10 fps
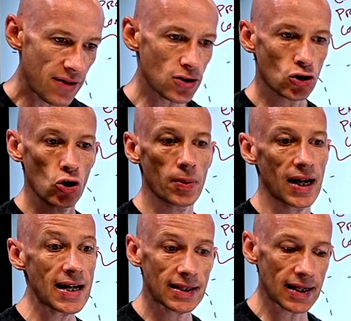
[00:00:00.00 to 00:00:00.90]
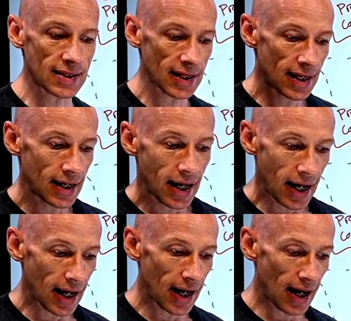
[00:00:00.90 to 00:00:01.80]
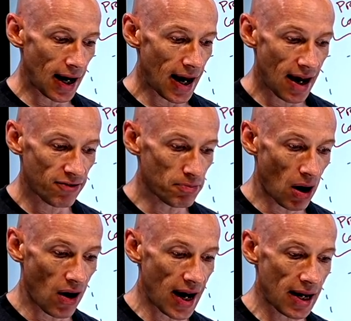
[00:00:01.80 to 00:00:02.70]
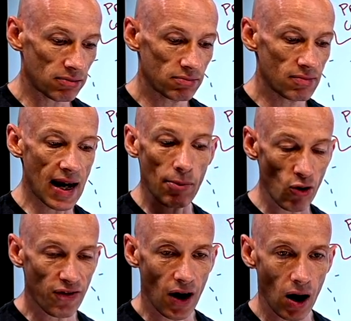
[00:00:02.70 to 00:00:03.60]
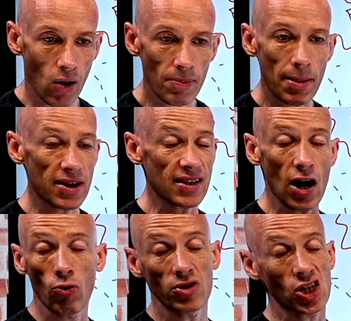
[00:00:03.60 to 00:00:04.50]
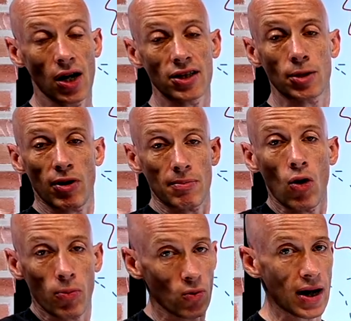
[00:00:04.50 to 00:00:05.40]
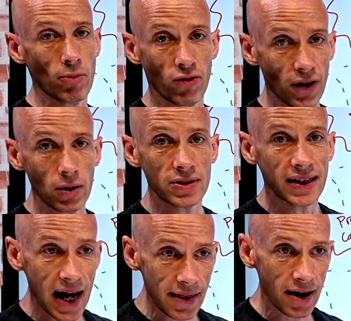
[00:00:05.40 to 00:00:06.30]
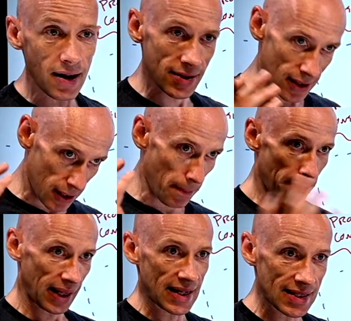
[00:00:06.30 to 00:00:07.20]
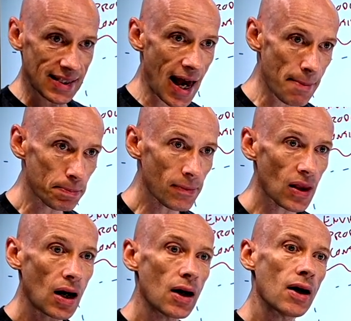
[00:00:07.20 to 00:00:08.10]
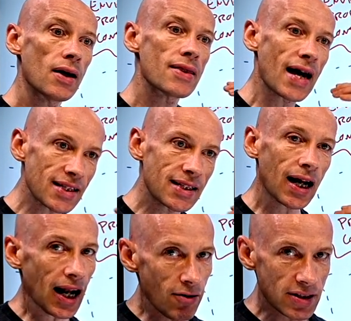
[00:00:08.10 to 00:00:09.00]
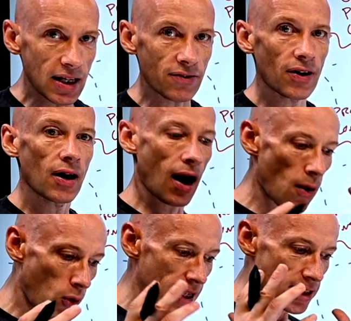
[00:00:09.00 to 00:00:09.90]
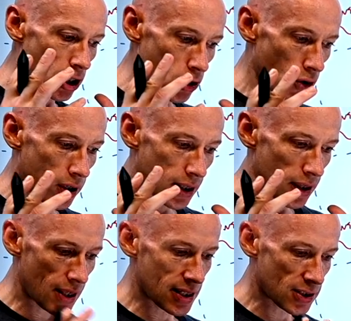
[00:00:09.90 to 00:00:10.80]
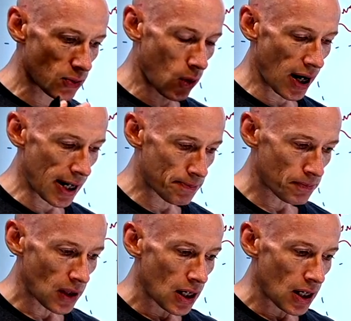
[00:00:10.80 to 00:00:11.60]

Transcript: If it's Kubernetes, uh, I have my YAML file, maybe it's Helm charts to bring multiple YAML files together as a complete set. That's declarative. I want it to look this way.